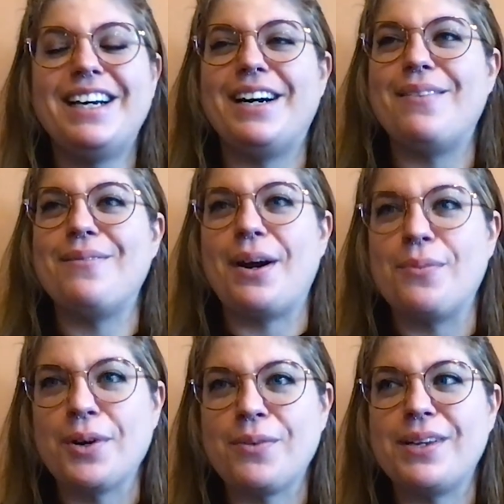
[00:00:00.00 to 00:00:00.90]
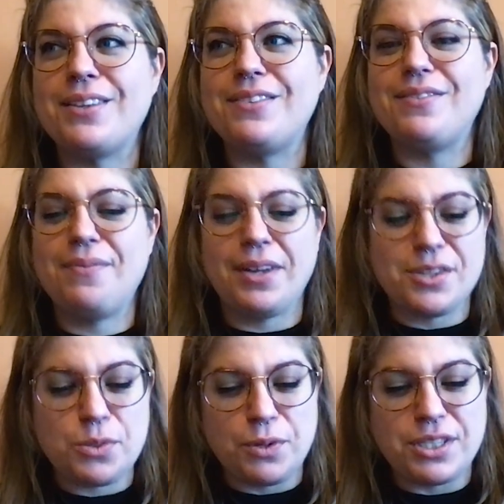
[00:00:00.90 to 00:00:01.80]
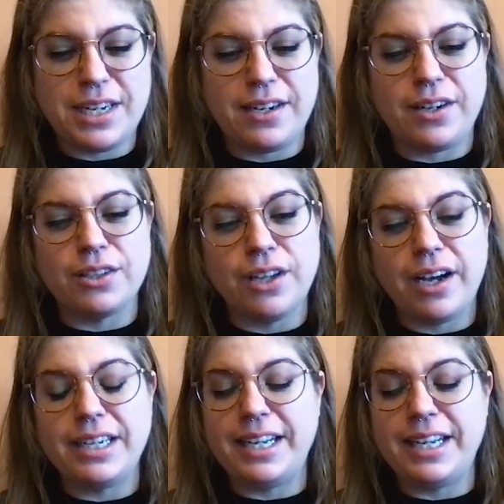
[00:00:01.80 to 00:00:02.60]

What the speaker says: I work with customers' data a lot.